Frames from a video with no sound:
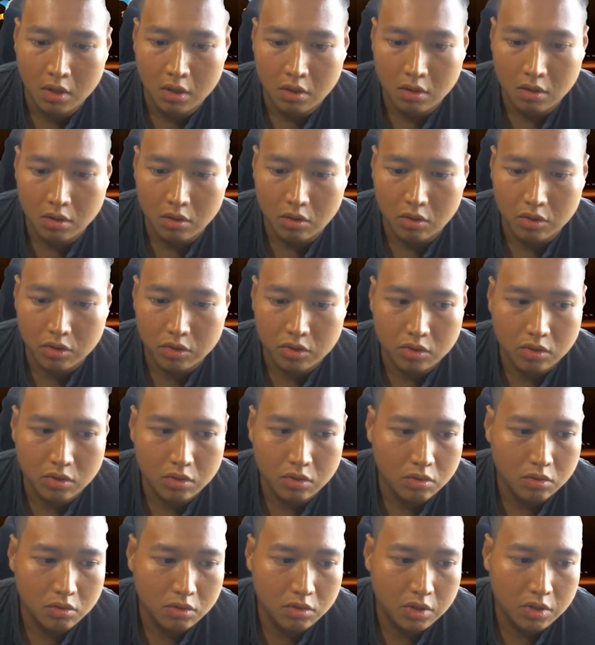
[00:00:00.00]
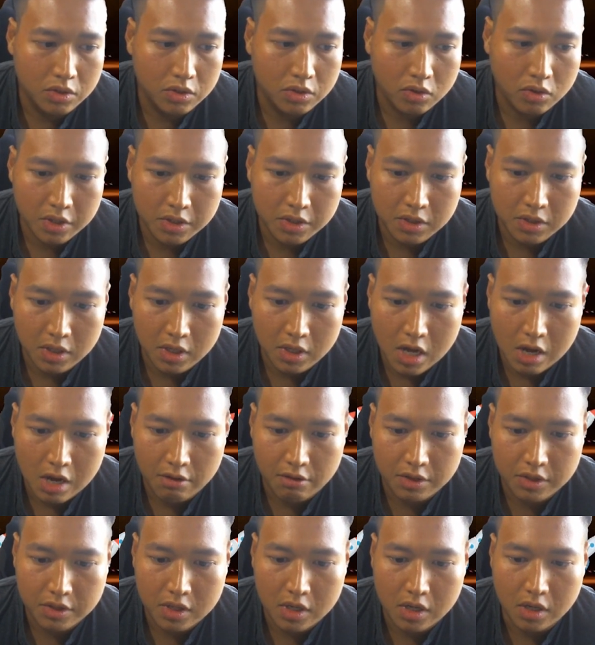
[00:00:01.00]
Also, the stochastic
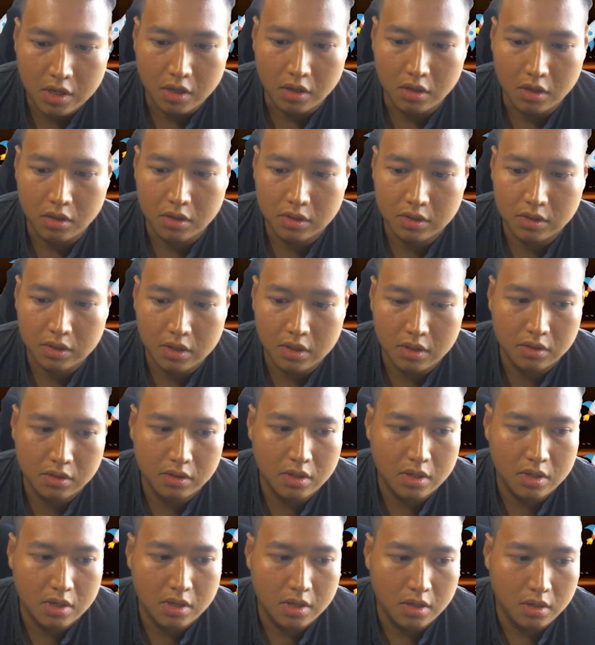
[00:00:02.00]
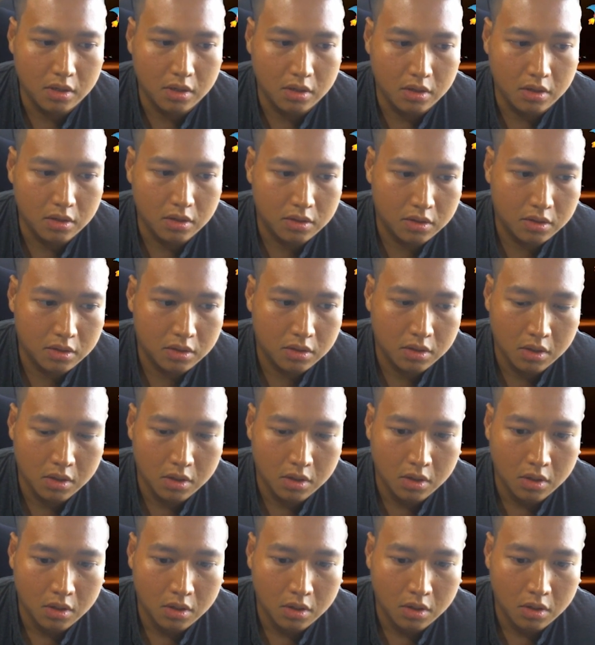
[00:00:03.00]
RSI says that is
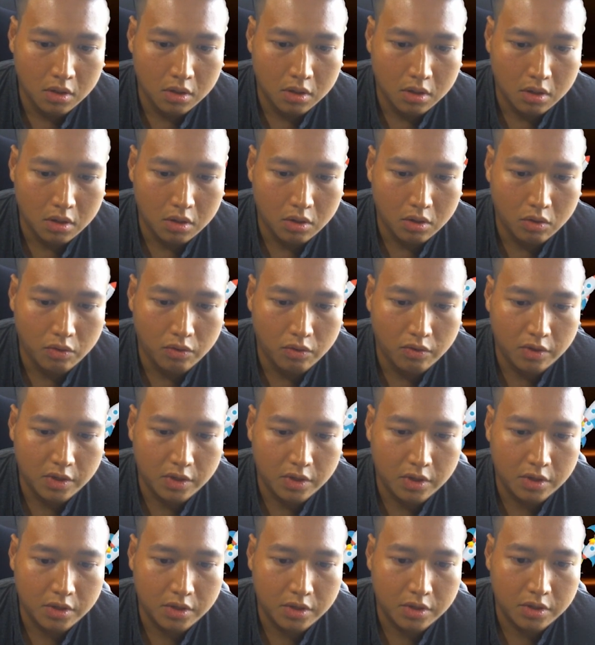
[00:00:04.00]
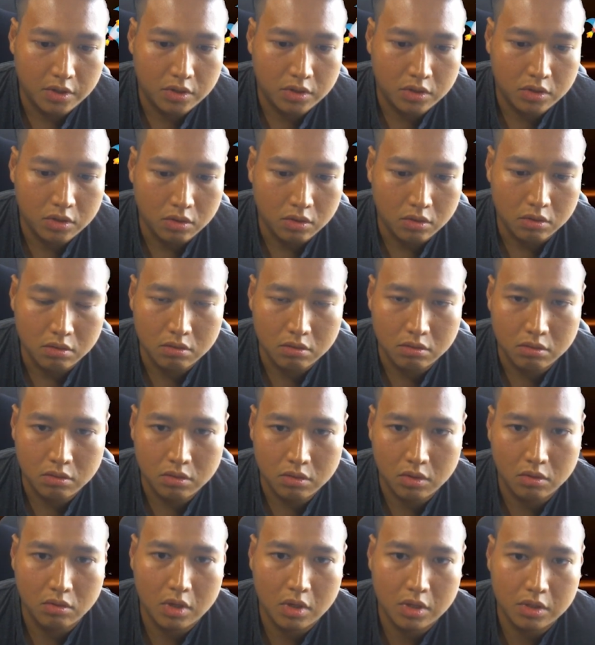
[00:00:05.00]
oversold,
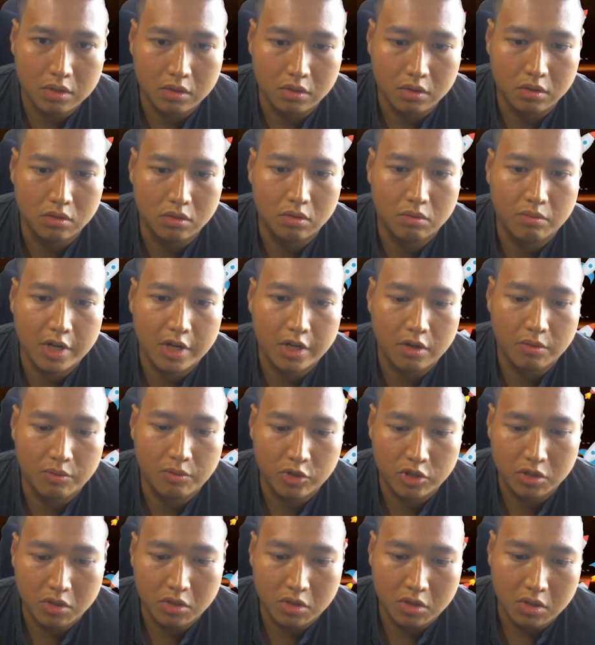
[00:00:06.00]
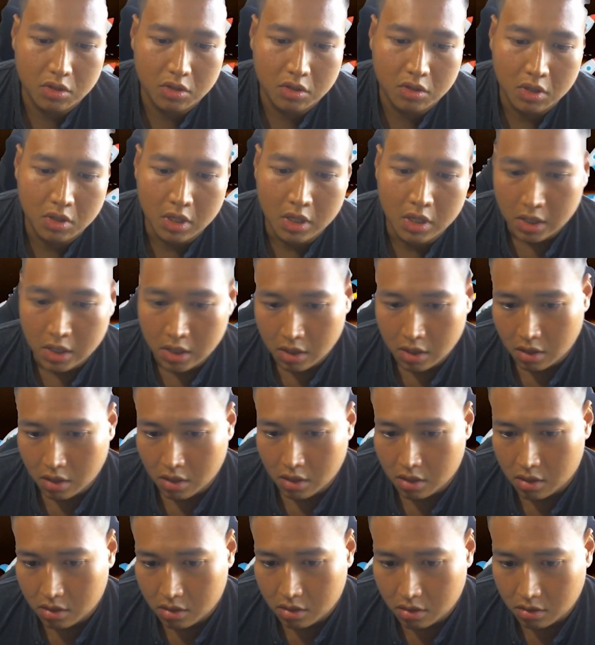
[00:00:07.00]
so that's a good buying opportunity.
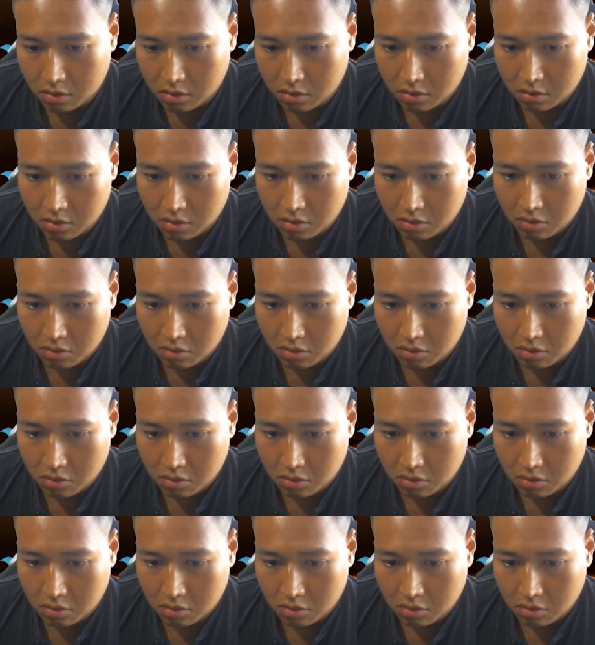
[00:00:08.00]
And